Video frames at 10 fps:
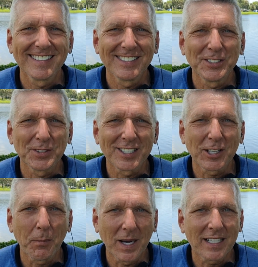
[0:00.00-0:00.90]
using the
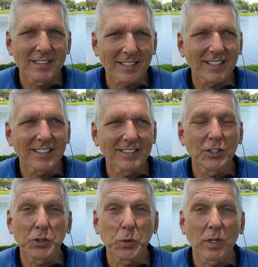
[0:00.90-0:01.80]
mantra, the
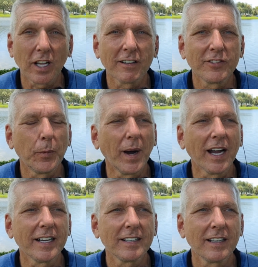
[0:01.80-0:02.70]
tool of the
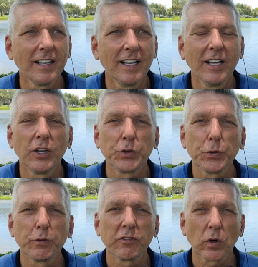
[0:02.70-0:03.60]
mind,
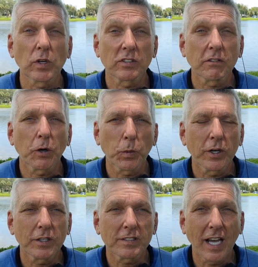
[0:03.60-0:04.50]
to focus our
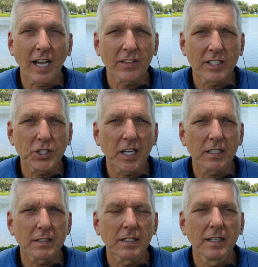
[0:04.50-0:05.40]
awareness on the
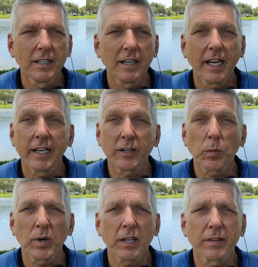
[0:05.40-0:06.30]
chant and our
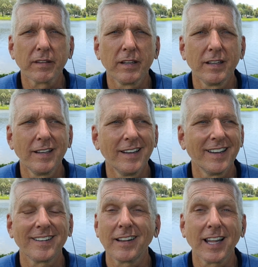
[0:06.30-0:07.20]
breath,
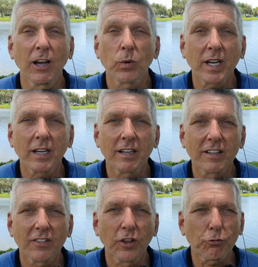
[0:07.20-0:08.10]
and allowing
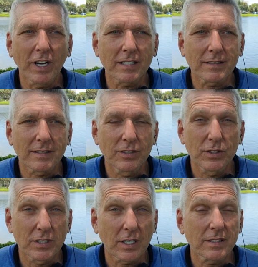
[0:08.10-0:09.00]
the rest to
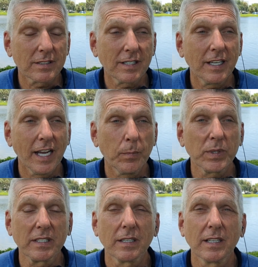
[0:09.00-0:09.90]
just happen.